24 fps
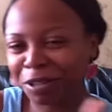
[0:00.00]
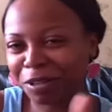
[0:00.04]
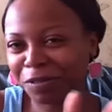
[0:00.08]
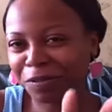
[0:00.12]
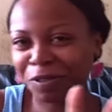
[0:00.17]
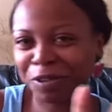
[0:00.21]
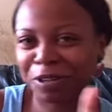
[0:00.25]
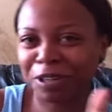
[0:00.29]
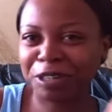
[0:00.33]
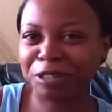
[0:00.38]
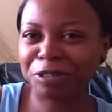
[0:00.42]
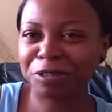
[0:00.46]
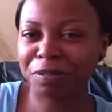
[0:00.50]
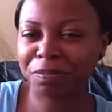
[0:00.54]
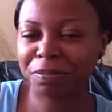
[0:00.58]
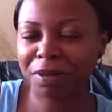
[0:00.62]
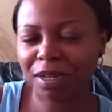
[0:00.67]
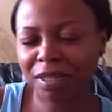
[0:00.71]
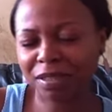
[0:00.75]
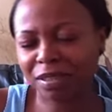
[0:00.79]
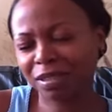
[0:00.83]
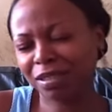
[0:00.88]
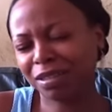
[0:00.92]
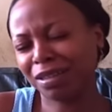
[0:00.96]
to $400. I
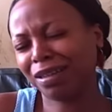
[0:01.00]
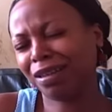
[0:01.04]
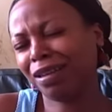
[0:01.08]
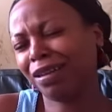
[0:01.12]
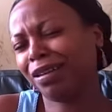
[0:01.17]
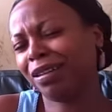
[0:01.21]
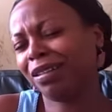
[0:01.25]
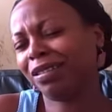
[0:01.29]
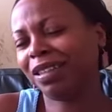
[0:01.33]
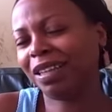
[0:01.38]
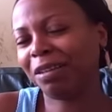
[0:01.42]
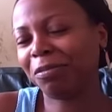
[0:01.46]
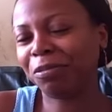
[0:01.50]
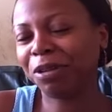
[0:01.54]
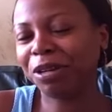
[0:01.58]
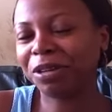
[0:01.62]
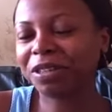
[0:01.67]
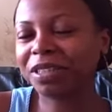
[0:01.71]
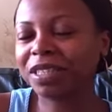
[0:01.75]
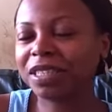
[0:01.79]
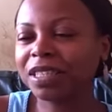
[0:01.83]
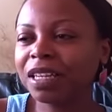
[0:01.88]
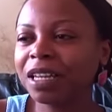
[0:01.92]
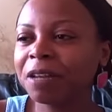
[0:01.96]
was like, huh, that
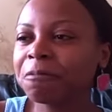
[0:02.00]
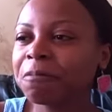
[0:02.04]
works.